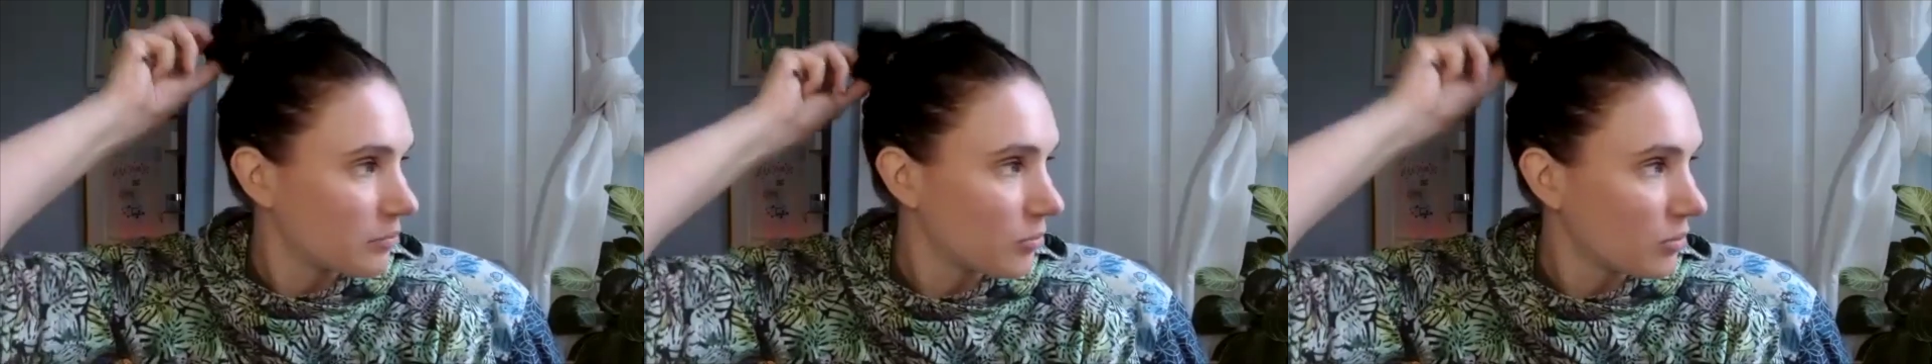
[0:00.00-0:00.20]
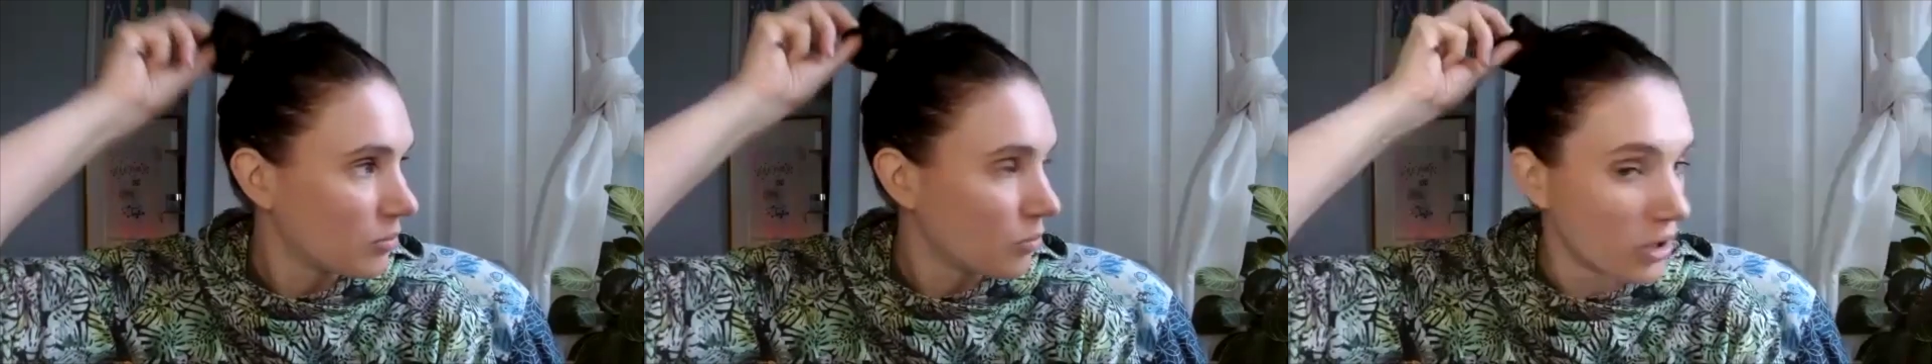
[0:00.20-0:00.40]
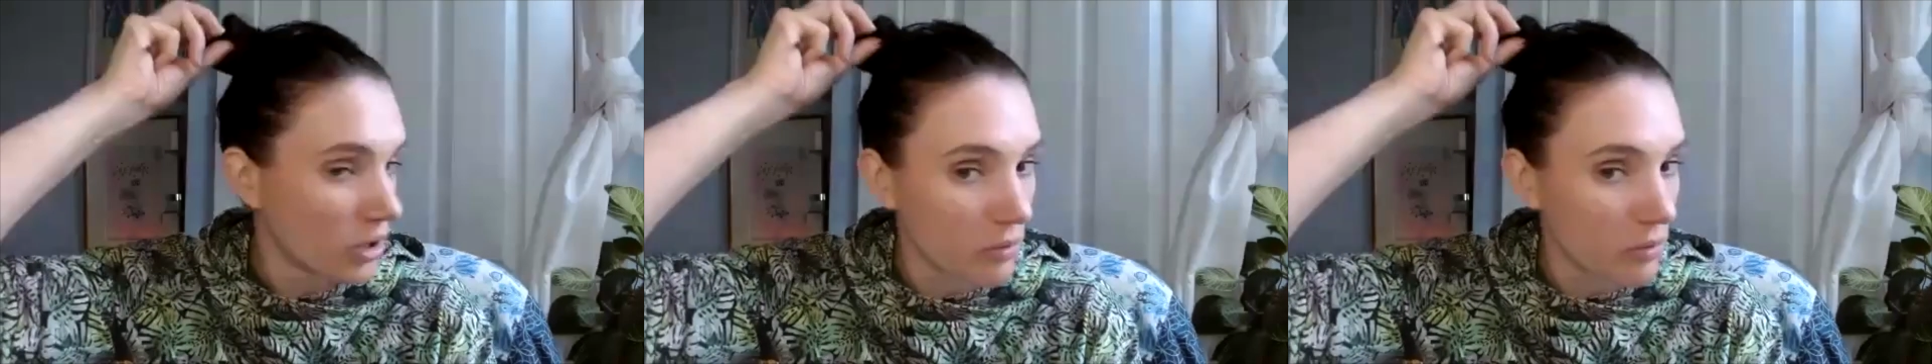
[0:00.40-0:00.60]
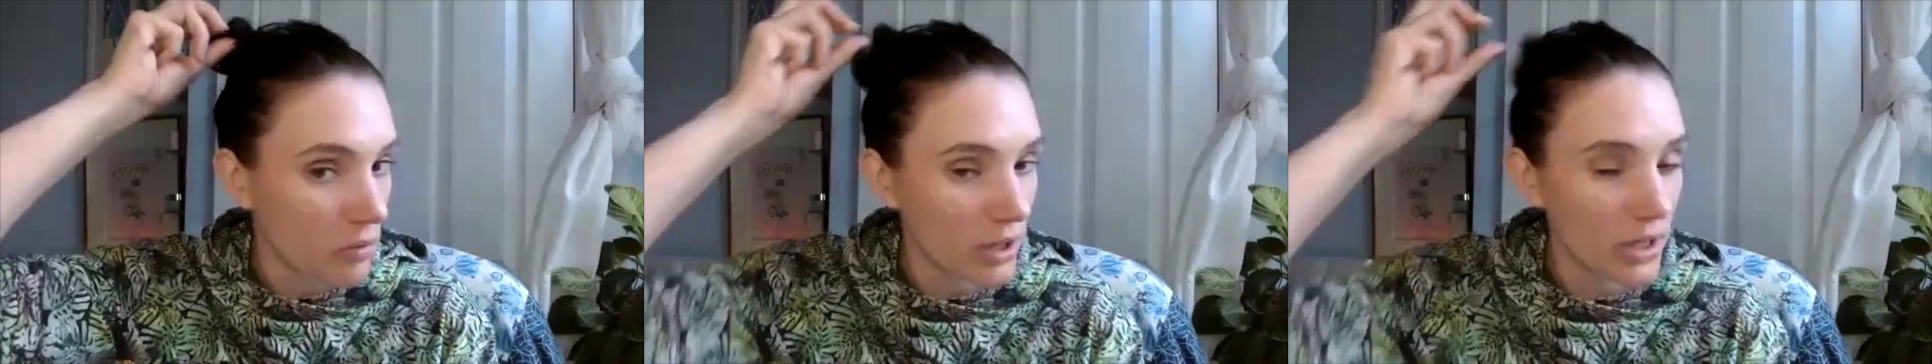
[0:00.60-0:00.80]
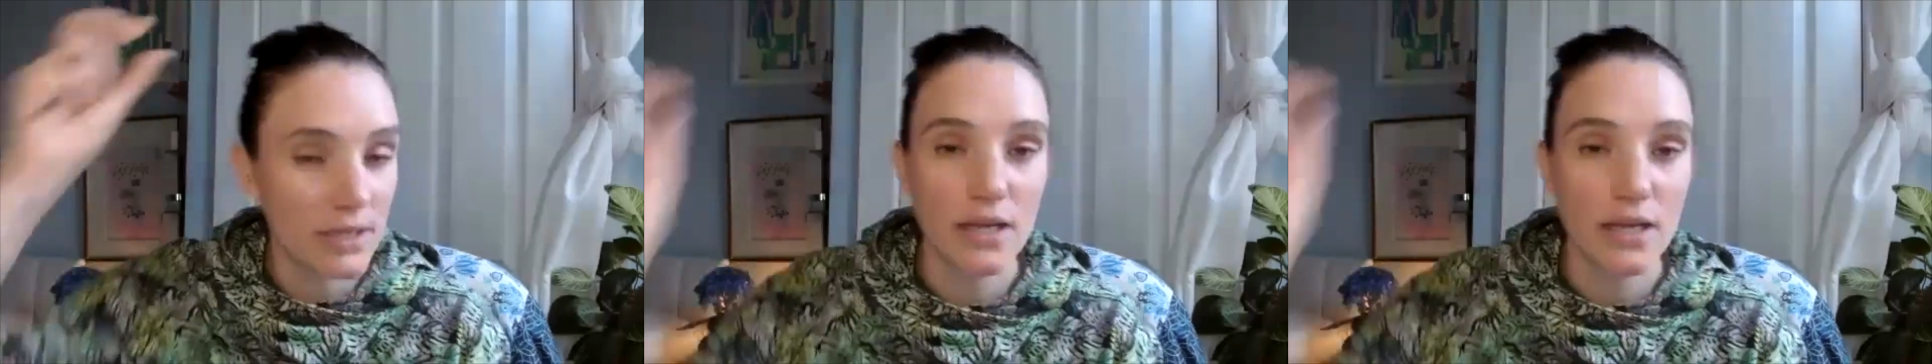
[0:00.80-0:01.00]
worn a
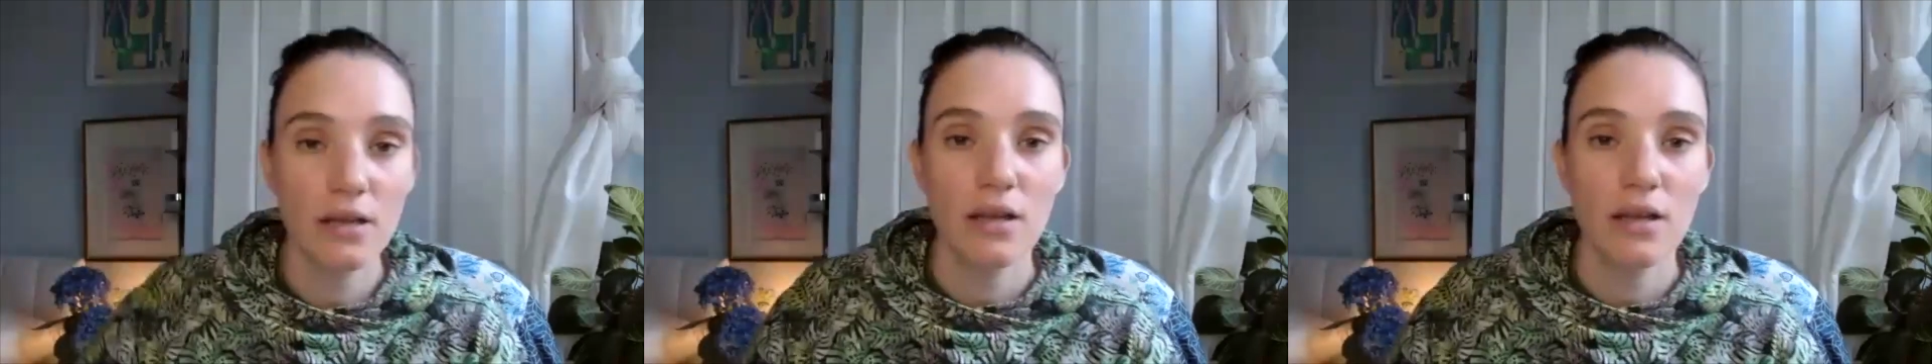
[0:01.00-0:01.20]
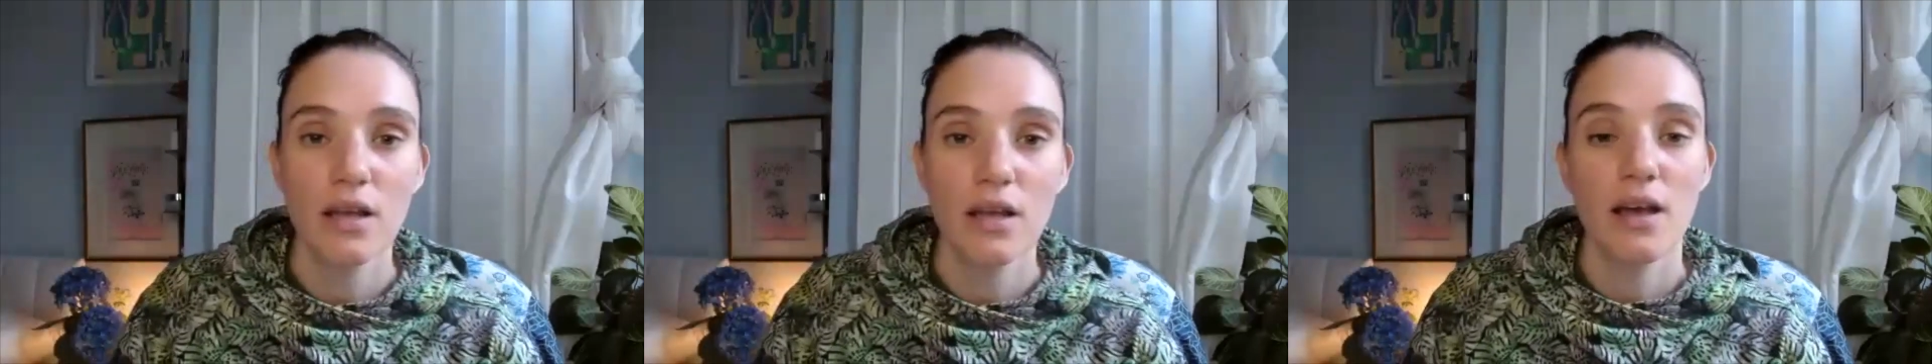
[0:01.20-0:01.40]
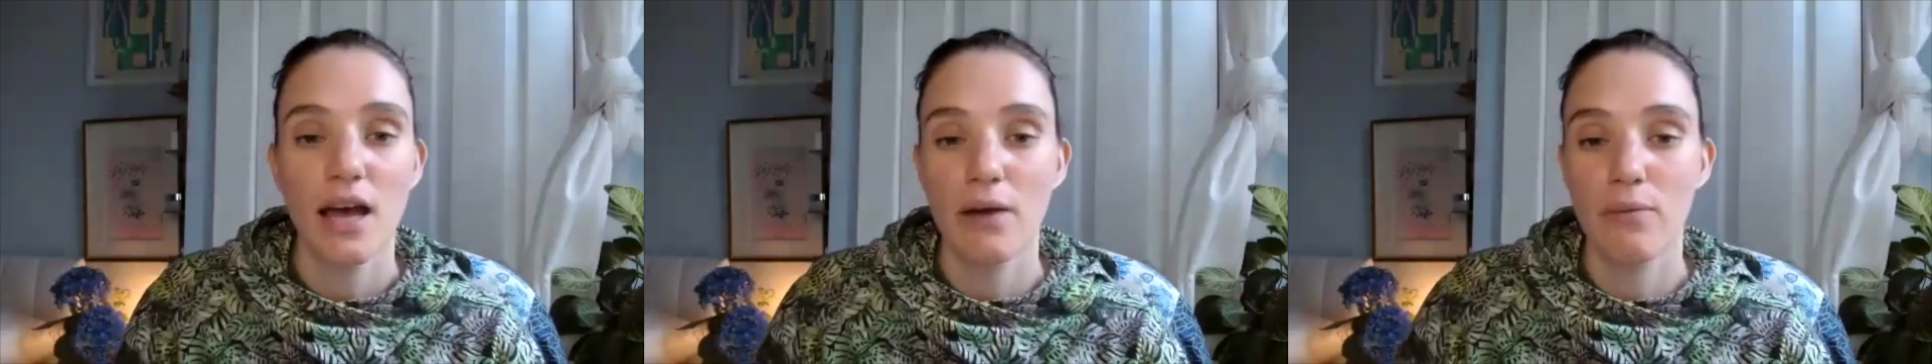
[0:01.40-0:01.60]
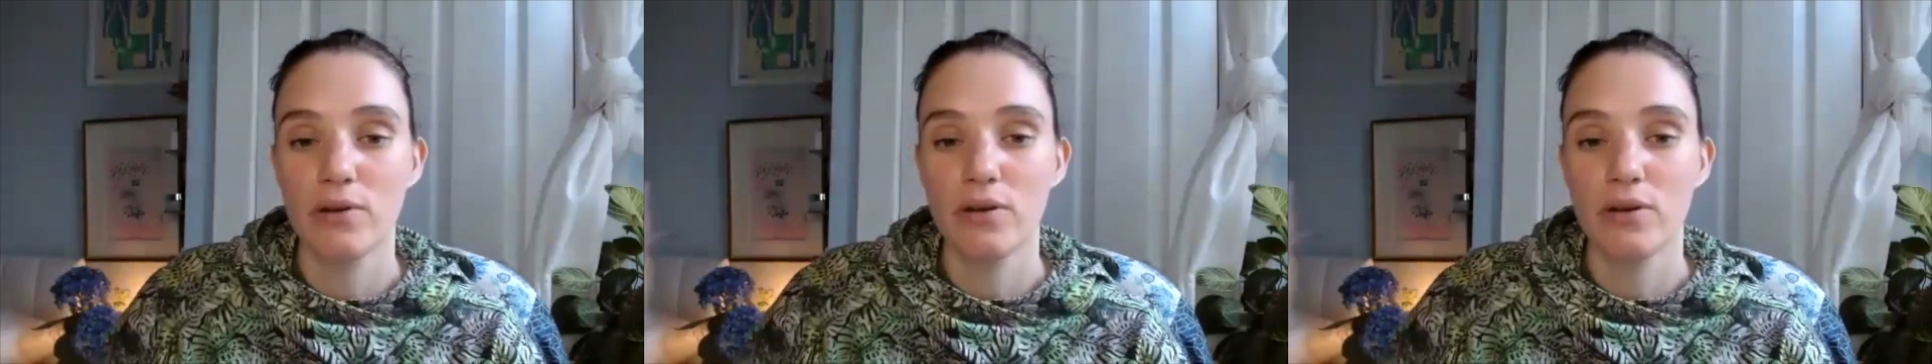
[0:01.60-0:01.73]
ponytail, I would